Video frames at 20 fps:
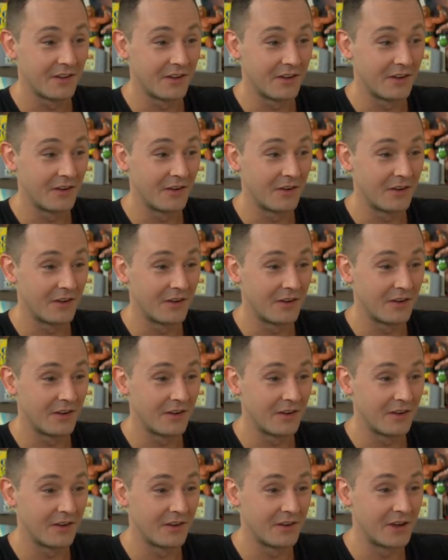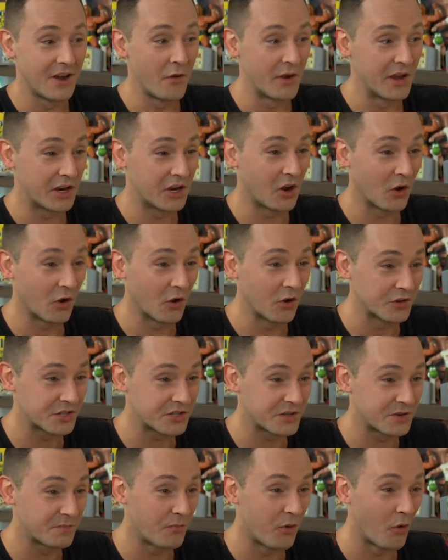He shut up? No, he
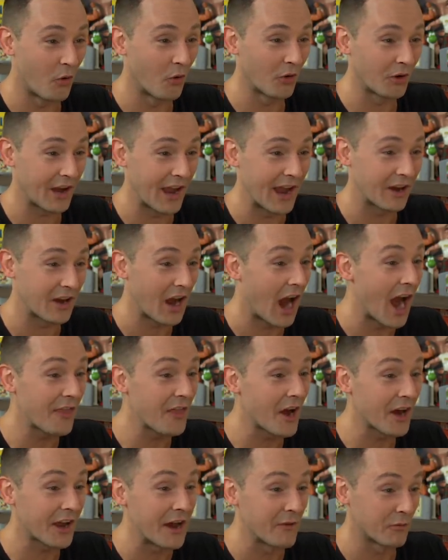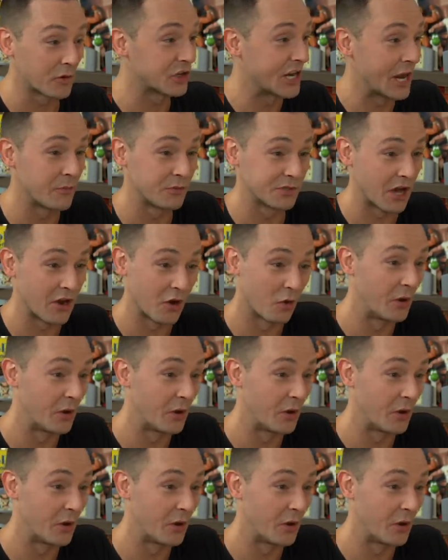cursed. Poor K. I thought Cameron Champ was going to